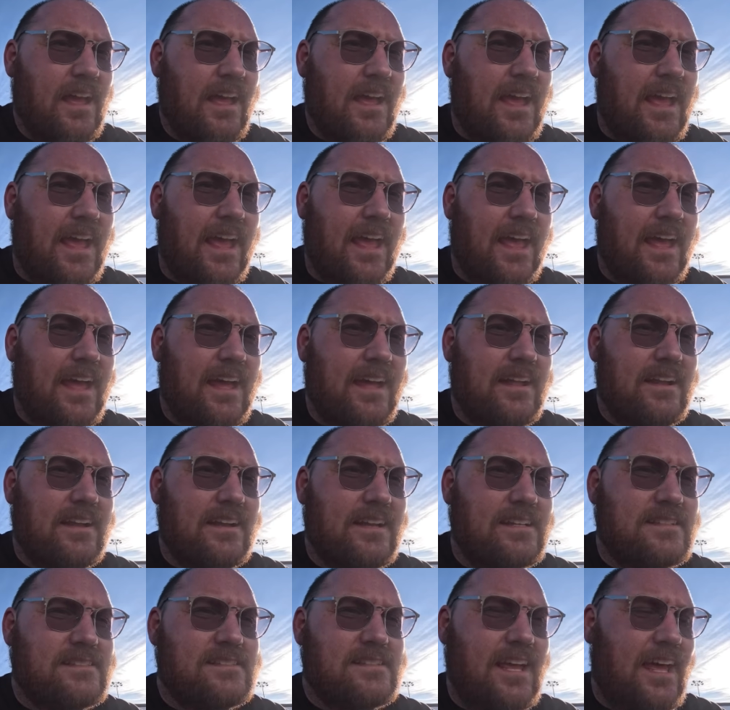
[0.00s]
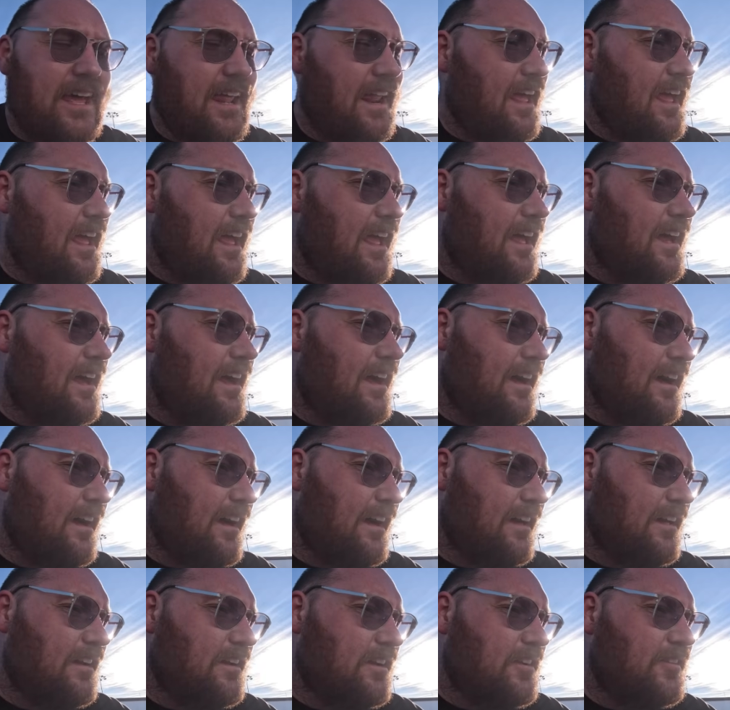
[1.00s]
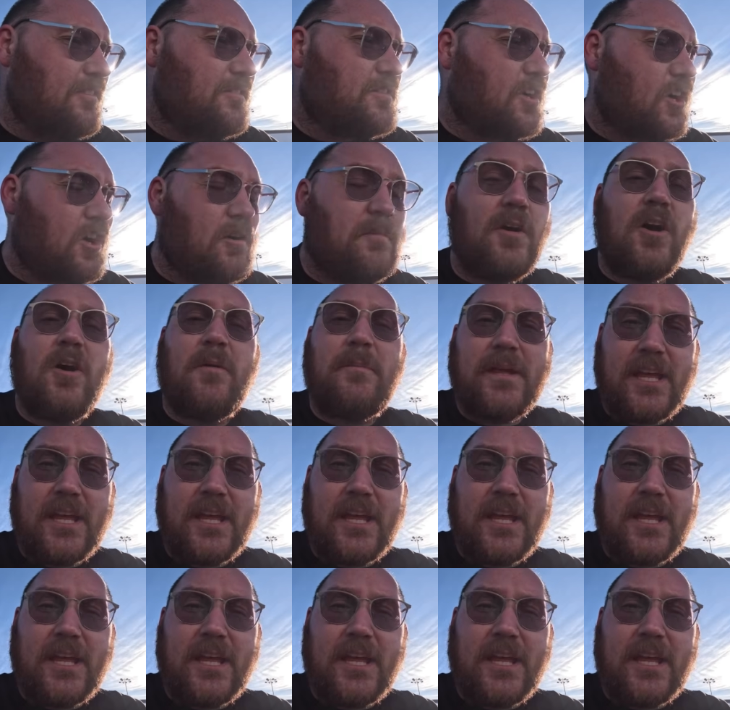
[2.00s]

and it set a new turbo